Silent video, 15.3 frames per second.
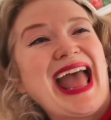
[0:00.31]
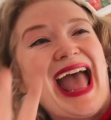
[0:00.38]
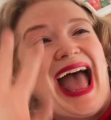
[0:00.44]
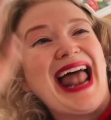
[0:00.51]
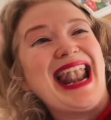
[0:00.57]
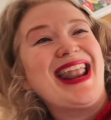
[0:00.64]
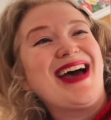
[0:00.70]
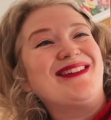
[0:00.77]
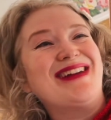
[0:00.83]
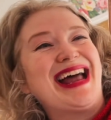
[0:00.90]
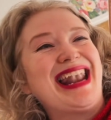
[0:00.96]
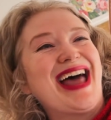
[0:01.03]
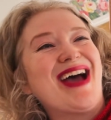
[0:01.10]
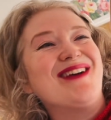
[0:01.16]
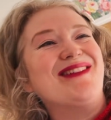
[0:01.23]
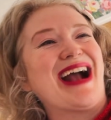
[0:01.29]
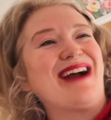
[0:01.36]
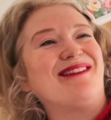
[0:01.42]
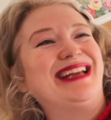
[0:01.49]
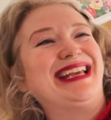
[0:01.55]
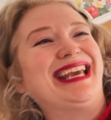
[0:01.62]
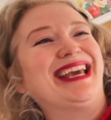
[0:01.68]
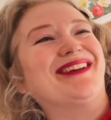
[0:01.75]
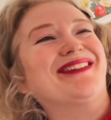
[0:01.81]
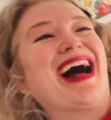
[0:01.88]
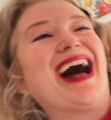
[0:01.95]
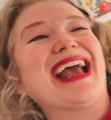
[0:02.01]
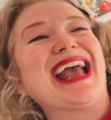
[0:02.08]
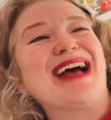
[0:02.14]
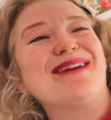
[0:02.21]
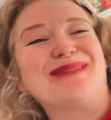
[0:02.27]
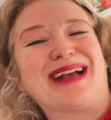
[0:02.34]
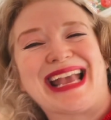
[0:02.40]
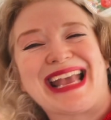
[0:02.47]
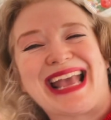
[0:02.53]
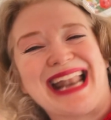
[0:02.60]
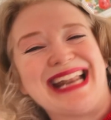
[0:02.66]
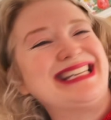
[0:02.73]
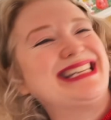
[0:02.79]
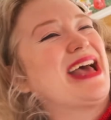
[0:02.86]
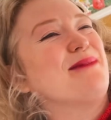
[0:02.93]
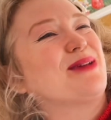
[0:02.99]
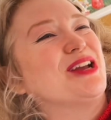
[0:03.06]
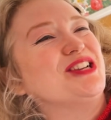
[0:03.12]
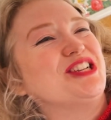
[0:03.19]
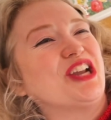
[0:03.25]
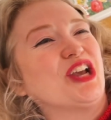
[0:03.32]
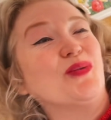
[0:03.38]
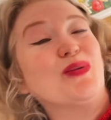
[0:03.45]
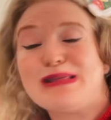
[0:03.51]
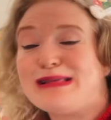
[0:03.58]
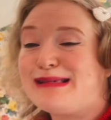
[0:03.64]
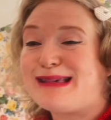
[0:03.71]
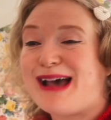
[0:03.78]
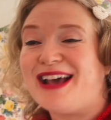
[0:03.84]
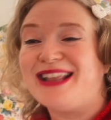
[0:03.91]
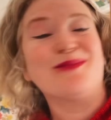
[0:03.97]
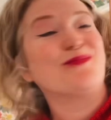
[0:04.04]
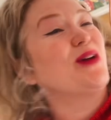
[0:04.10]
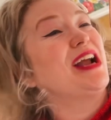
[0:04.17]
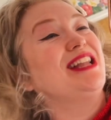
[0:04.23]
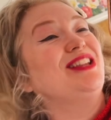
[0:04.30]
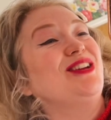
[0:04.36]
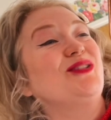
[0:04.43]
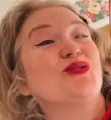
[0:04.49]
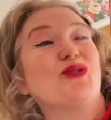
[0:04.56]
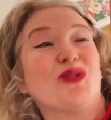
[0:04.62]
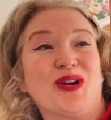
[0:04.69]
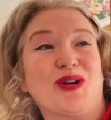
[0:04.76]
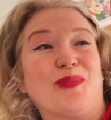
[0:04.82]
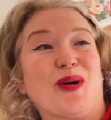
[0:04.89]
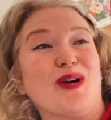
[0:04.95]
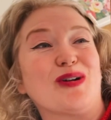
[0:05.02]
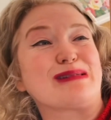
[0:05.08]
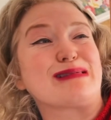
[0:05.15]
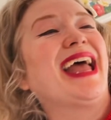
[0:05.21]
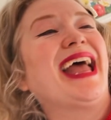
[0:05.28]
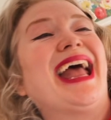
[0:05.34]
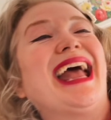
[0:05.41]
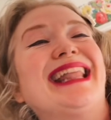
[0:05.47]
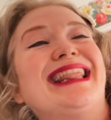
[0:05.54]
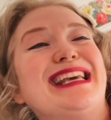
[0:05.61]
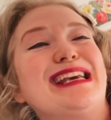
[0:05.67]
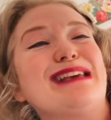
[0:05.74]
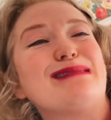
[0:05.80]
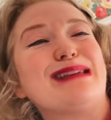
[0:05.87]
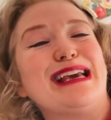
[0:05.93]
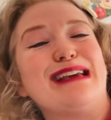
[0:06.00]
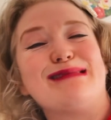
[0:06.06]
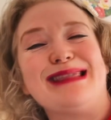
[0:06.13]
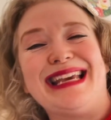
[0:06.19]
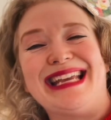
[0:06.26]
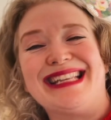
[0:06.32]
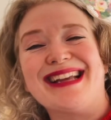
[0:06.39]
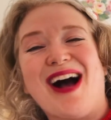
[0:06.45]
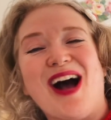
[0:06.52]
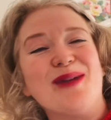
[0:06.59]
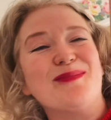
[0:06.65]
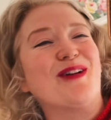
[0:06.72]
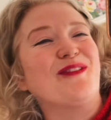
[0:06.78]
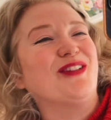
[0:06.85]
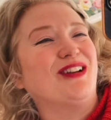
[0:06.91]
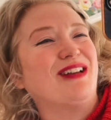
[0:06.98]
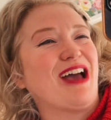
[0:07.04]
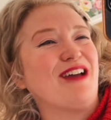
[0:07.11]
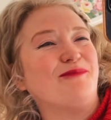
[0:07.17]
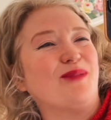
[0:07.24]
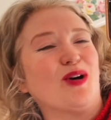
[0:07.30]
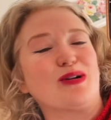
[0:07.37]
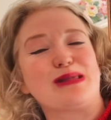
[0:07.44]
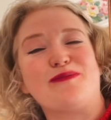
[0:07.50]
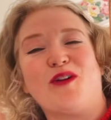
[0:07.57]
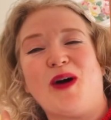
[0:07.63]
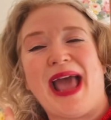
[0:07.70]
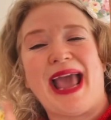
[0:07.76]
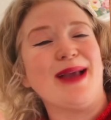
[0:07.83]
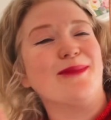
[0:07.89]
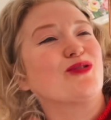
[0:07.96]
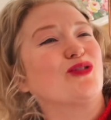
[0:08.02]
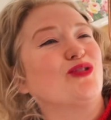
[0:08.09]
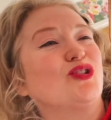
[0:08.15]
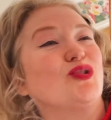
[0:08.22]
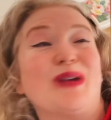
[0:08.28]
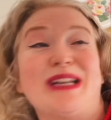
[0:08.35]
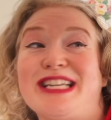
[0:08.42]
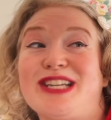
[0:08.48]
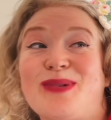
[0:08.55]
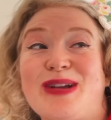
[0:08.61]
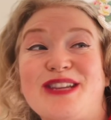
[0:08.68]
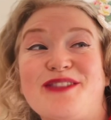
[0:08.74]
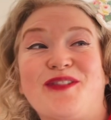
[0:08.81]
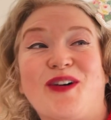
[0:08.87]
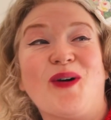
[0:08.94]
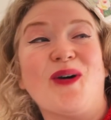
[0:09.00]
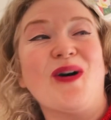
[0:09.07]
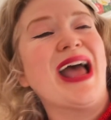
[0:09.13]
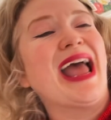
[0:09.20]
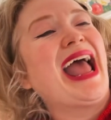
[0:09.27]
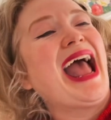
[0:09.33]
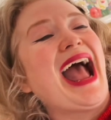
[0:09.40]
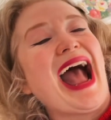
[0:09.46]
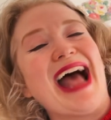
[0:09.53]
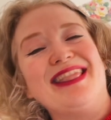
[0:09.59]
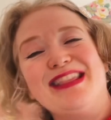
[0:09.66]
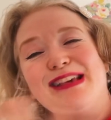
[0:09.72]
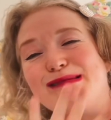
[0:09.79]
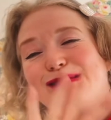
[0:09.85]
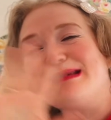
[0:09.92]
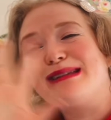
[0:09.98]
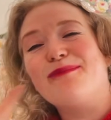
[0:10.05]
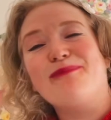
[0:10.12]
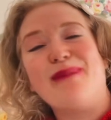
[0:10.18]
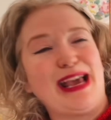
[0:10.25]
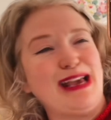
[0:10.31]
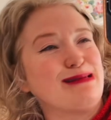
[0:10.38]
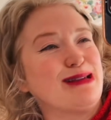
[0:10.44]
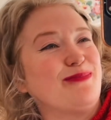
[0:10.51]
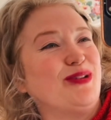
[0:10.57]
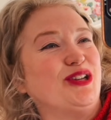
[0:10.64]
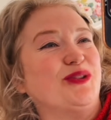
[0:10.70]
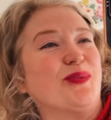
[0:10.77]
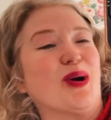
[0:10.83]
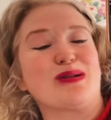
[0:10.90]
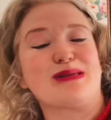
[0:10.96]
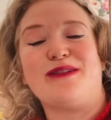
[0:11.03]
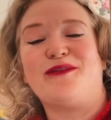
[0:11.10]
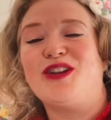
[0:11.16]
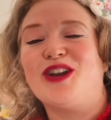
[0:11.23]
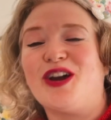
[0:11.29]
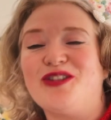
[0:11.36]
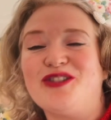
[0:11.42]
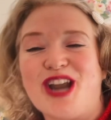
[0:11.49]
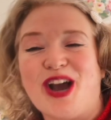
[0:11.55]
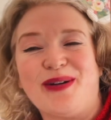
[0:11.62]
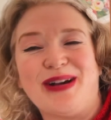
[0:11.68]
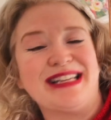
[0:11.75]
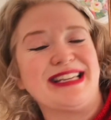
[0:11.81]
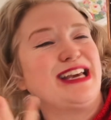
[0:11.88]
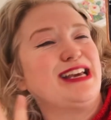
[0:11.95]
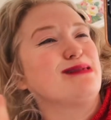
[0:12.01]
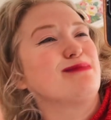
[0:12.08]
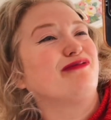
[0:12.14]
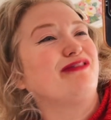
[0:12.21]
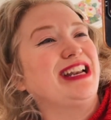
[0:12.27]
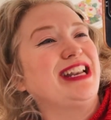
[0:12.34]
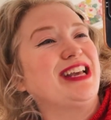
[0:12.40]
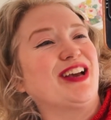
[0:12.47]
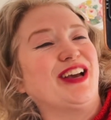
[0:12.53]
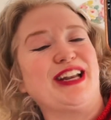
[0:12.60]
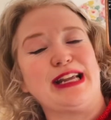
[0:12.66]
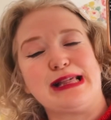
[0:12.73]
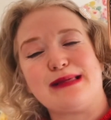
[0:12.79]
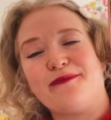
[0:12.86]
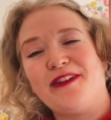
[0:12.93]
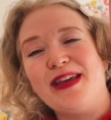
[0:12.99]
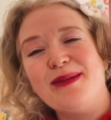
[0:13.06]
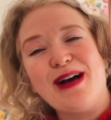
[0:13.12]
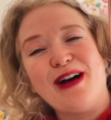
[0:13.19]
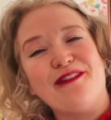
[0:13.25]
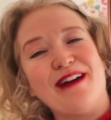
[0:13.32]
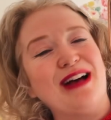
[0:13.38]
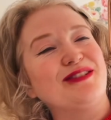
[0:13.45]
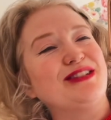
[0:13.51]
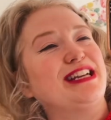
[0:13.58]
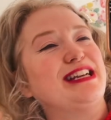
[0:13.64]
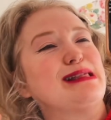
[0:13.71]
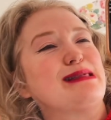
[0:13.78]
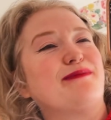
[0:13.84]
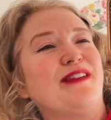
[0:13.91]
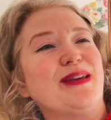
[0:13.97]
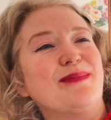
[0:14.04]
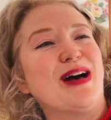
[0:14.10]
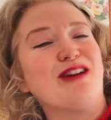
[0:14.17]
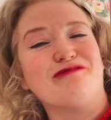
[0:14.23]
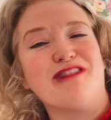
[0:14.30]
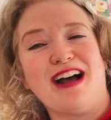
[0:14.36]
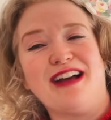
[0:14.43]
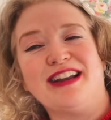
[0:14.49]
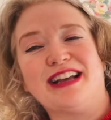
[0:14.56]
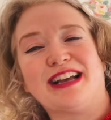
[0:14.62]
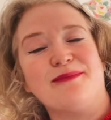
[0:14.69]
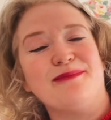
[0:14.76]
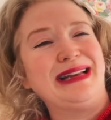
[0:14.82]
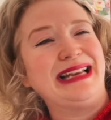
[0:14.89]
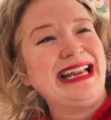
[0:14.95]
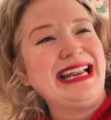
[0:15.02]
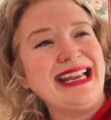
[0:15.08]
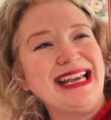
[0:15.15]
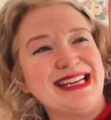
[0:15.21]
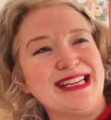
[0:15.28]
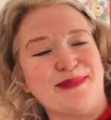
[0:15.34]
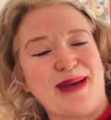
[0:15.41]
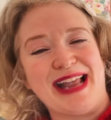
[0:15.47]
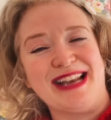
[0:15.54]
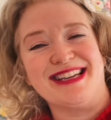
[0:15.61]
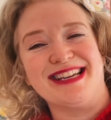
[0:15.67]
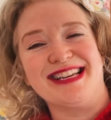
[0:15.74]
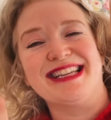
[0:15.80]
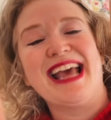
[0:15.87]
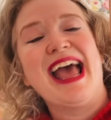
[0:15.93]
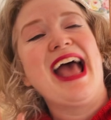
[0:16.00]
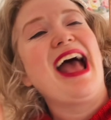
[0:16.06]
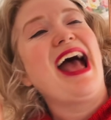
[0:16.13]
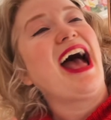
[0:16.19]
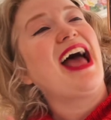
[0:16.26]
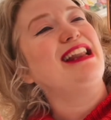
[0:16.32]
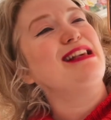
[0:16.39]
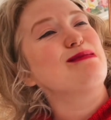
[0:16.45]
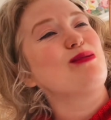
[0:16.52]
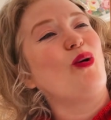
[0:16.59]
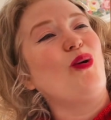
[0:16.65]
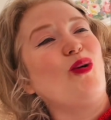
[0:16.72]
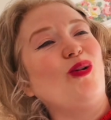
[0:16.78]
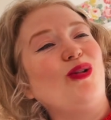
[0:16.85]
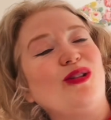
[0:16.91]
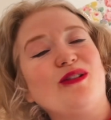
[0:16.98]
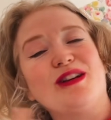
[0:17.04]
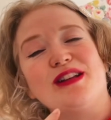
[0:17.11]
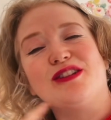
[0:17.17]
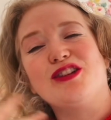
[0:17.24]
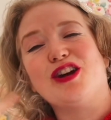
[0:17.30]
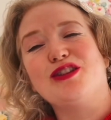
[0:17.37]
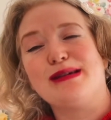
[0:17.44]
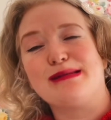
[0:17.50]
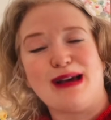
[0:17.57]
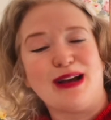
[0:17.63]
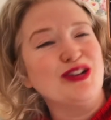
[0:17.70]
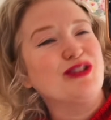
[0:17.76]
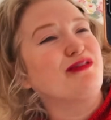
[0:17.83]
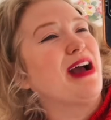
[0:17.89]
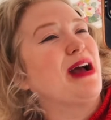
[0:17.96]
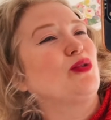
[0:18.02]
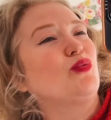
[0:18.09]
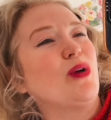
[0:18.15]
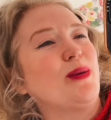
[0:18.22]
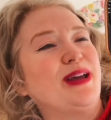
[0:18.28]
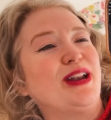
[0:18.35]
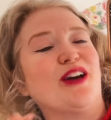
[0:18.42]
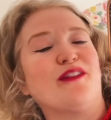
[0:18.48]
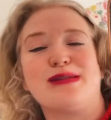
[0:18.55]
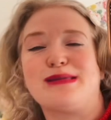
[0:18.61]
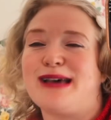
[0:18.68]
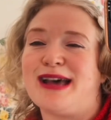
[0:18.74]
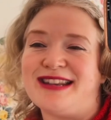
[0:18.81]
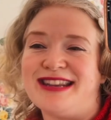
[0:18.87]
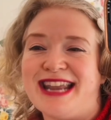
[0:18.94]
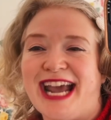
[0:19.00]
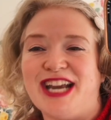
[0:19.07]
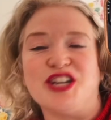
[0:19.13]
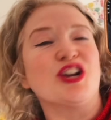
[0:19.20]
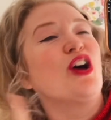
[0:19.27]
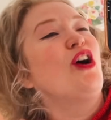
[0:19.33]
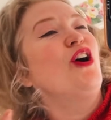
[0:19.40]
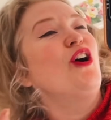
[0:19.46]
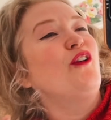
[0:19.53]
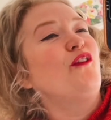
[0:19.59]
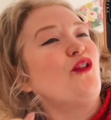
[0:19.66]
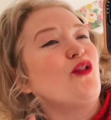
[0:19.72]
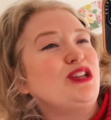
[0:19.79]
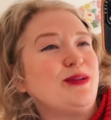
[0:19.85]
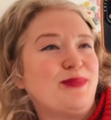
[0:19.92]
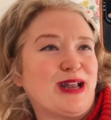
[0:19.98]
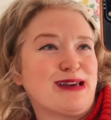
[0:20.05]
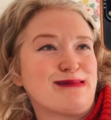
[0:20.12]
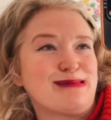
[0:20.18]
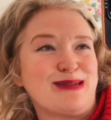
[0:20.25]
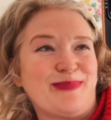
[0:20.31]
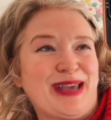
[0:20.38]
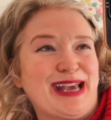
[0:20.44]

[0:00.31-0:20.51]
Hello, how are you? I am back again and today I'm going to show you what's inside the brand new TOYL box. This is the Time of Your Life box for April 2024 and this is an amazing beauty box. If you don't know it, it is really good. It's female founded, it's female run, completely independent, and it's all designed around women of a certain age, 40 plus to be